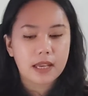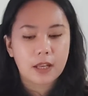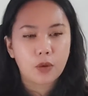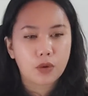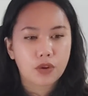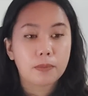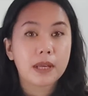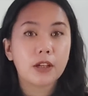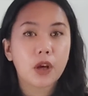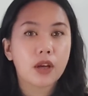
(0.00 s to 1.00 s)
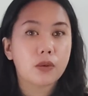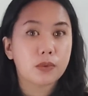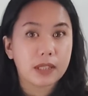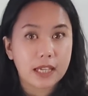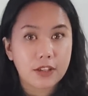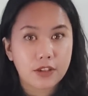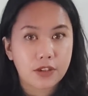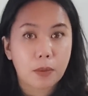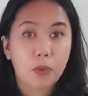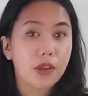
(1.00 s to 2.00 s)
in order to build on a
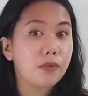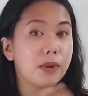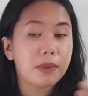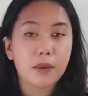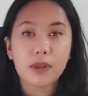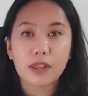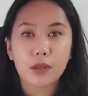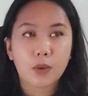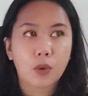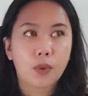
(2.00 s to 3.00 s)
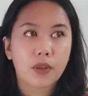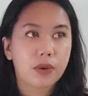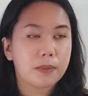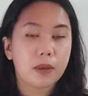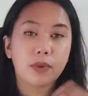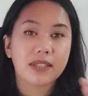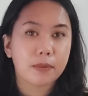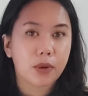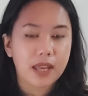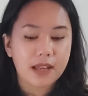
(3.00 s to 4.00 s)
relationship, whether it be with you or whether it be with
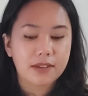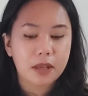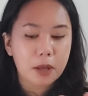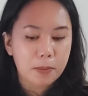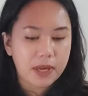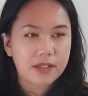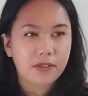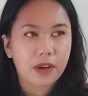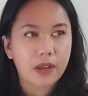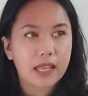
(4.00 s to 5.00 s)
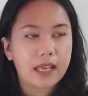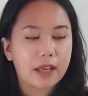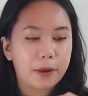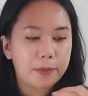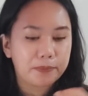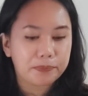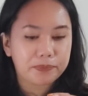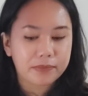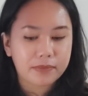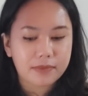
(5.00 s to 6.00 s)
someone else. But it's a very like a